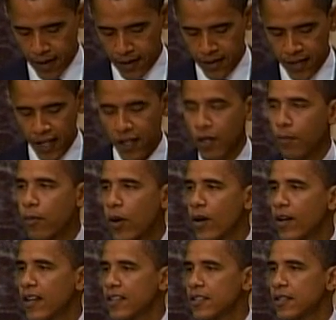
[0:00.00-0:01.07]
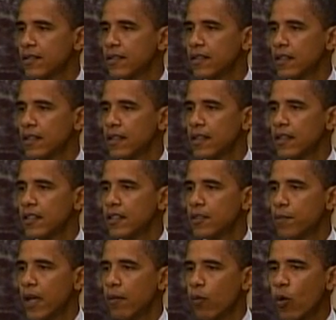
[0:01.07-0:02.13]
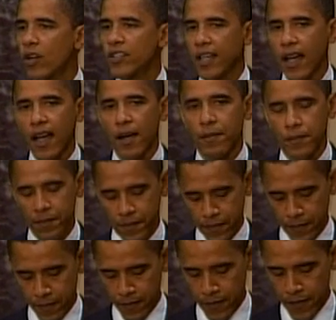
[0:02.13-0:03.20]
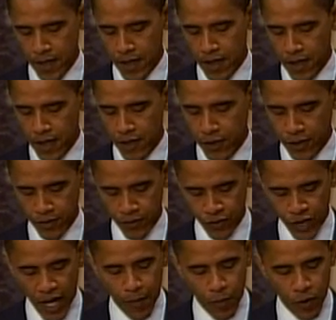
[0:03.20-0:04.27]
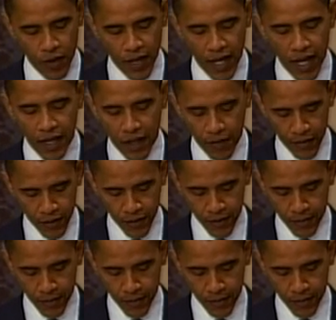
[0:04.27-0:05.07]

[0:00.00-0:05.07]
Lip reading: Senator Byrd has spent more time in this chamber than many of